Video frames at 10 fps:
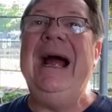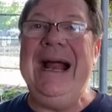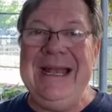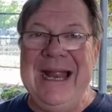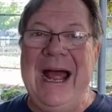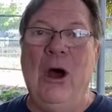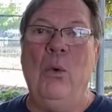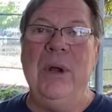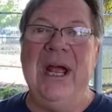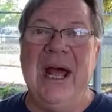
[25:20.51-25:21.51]
And now
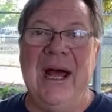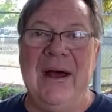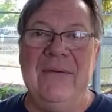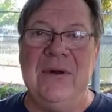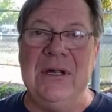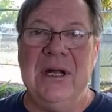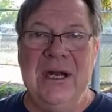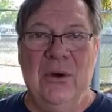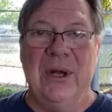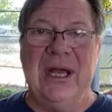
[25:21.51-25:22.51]
we have, and I
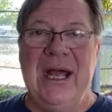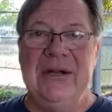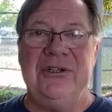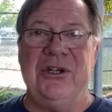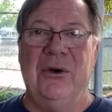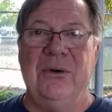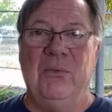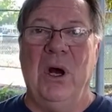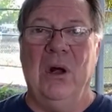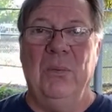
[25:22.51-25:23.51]
know I can't show it
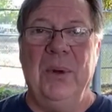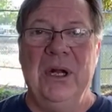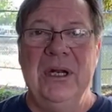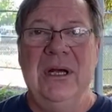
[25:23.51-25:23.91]
well, but